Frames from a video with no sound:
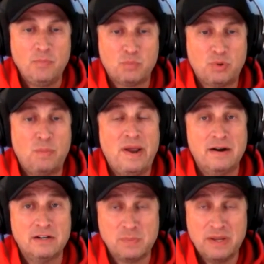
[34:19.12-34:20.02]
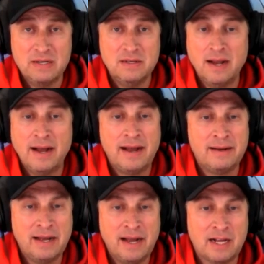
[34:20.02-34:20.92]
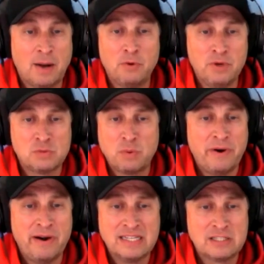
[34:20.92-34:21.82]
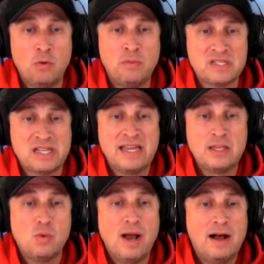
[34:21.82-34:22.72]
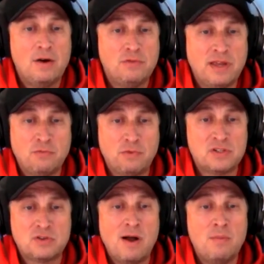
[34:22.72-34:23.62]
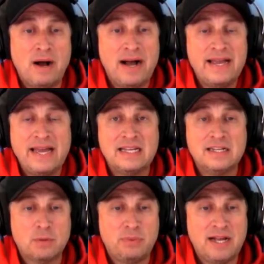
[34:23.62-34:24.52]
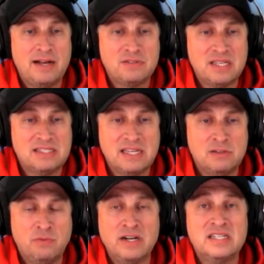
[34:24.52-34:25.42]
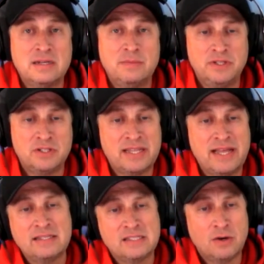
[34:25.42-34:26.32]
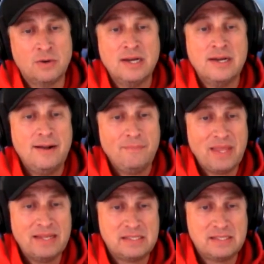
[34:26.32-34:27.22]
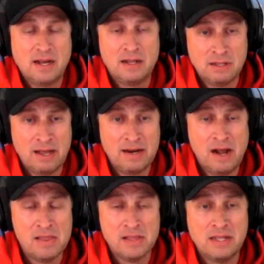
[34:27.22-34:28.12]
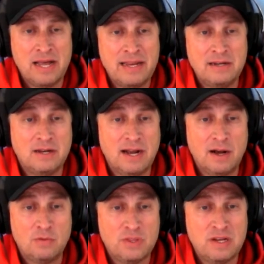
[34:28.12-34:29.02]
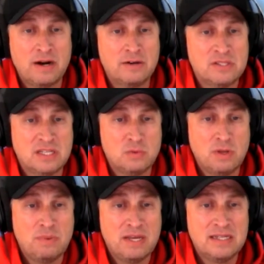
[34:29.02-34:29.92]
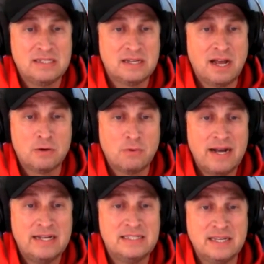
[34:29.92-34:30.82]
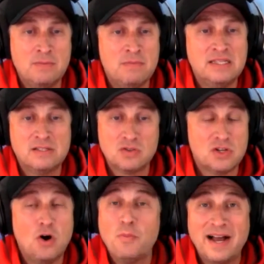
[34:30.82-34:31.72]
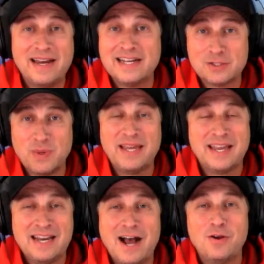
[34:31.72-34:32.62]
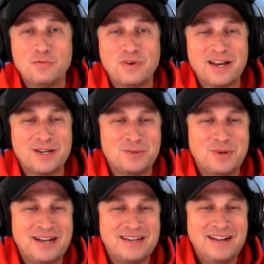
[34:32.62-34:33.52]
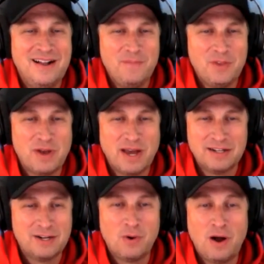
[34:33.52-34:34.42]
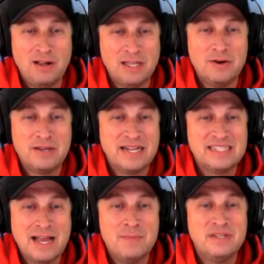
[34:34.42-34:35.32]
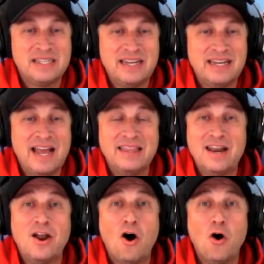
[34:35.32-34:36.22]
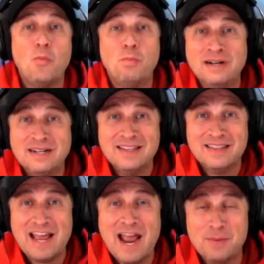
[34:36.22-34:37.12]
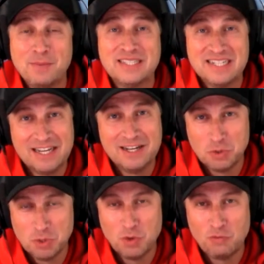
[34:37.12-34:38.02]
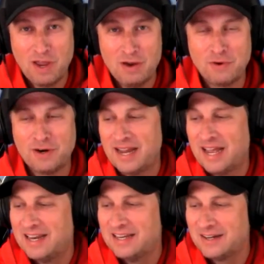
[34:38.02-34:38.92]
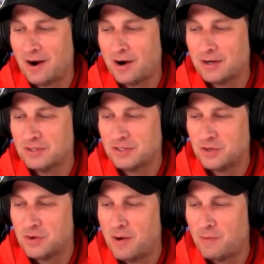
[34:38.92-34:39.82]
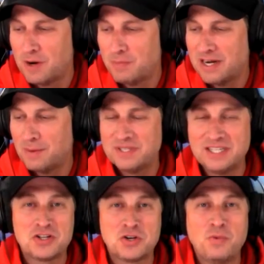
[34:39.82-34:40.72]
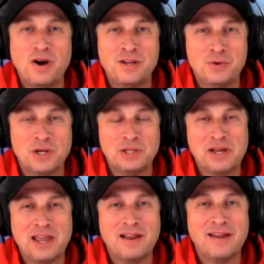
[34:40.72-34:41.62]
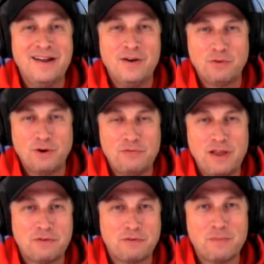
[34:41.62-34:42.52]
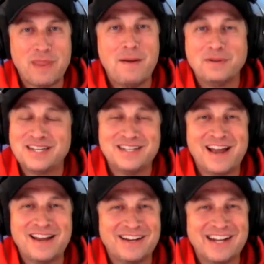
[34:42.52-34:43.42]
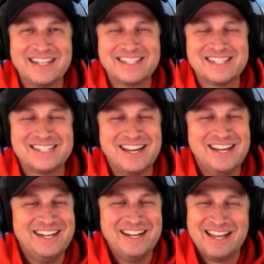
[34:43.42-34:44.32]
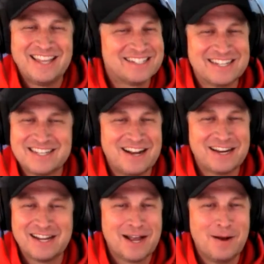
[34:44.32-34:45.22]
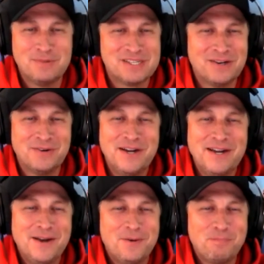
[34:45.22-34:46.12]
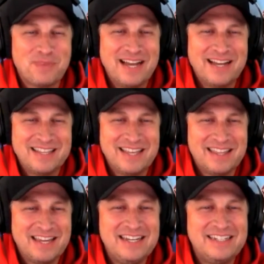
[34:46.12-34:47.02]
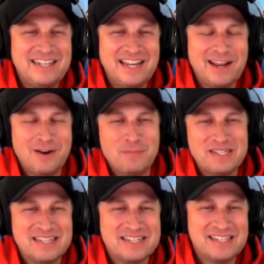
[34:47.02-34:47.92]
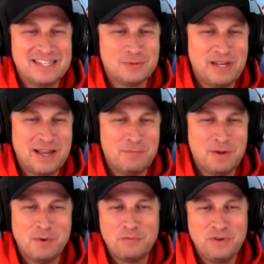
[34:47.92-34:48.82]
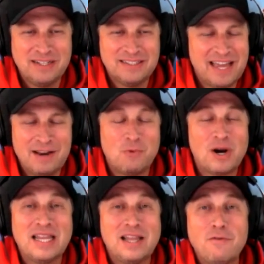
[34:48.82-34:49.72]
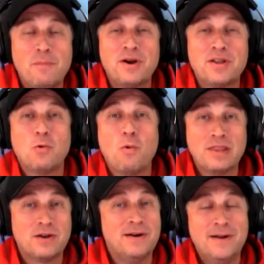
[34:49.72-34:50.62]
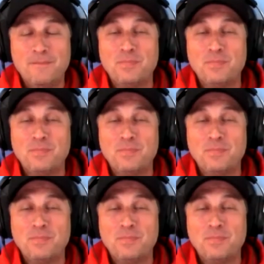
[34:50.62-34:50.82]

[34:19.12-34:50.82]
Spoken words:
prepare, spend a couple weeks preparing. It's almost like you have a first round bye heading into the playoffs. It's very similar to that. So it's a lot on the line for the Argos this week, because otherwise it means there's no bye next week, and now you've got to go all out against Edmonton and then hope that Hamilton can do you a favor, and Argos do not want to be in a position where you are looking for a favor from the Hamilton Tiger Cats, because that's just not going to come. So, they need to take care of business this week at BMO Field. And what I love about it, the weather.